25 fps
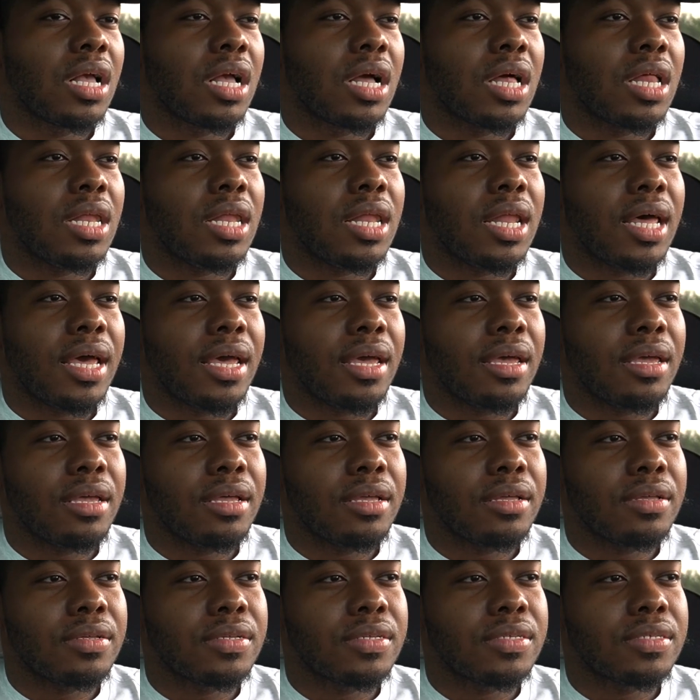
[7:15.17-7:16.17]
like
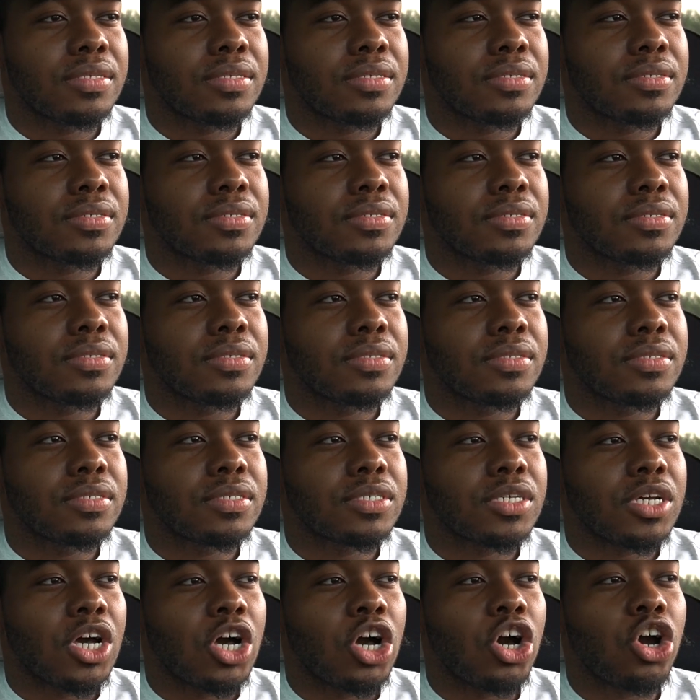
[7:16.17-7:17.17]

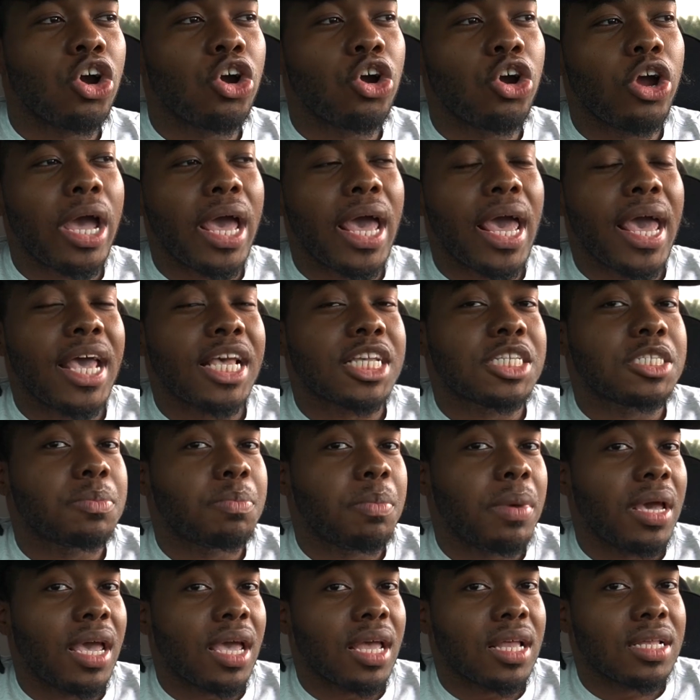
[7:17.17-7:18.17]
her
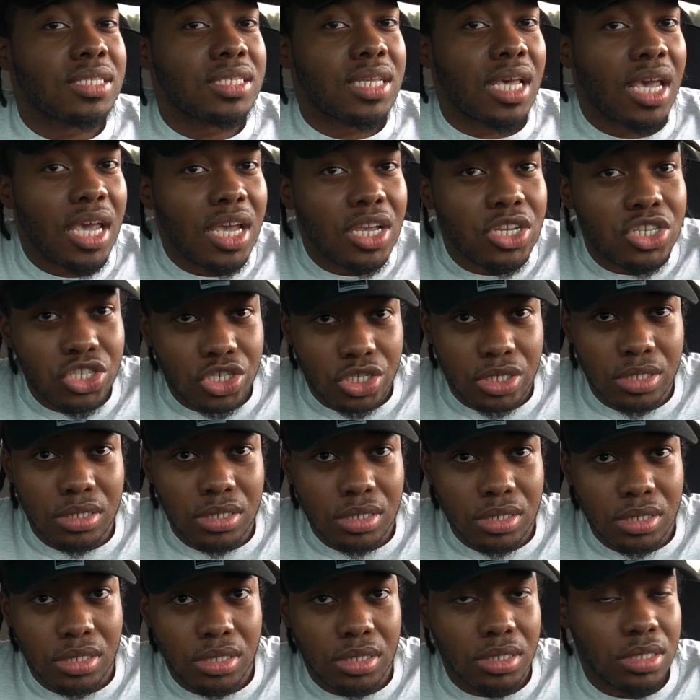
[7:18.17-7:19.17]

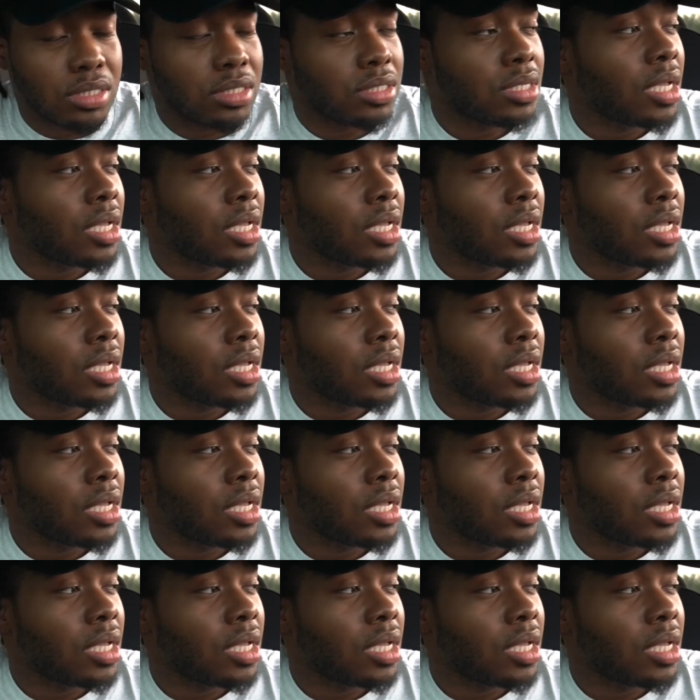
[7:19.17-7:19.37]
expectations,